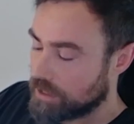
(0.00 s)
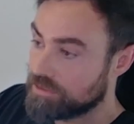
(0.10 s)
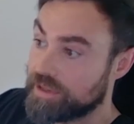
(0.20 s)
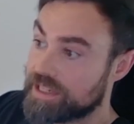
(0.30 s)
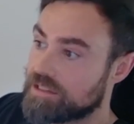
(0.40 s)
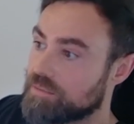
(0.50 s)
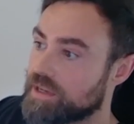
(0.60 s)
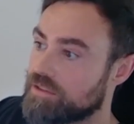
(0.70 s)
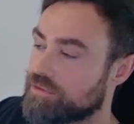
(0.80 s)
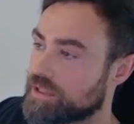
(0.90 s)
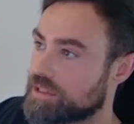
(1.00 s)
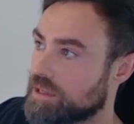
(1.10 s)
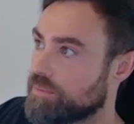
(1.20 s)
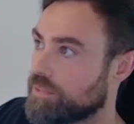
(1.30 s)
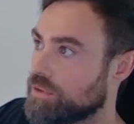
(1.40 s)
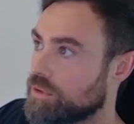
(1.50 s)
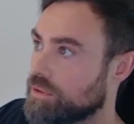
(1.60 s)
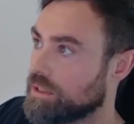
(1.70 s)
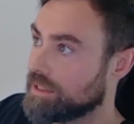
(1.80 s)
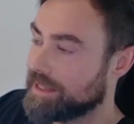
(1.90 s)
underestimate, for
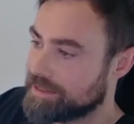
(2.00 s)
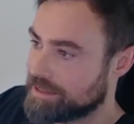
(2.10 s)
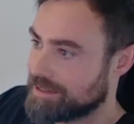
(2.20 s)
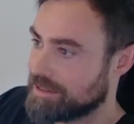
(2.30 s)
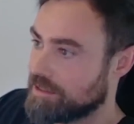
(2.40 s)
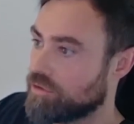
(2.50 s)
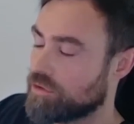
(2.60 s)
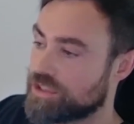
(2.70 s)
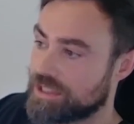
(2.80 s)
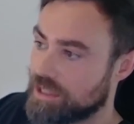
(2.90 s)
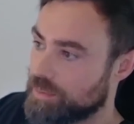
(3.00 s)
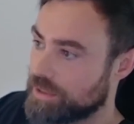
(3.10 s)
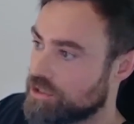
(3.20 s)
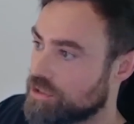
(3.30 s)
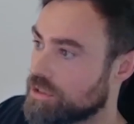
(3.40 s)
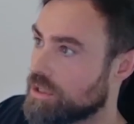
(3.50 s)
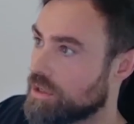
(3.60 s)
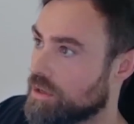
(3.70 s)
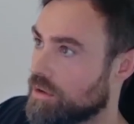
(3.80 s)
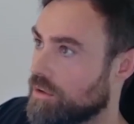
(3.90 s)
example, latency or slippage
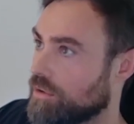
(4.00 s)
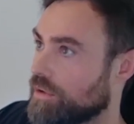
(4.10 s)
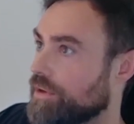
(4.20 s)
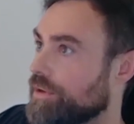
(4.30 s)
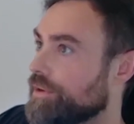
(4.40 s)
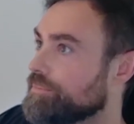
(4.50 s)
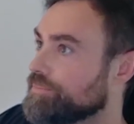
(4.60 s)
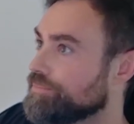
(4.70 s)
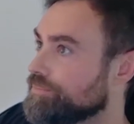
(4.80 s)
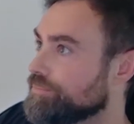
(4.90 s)
or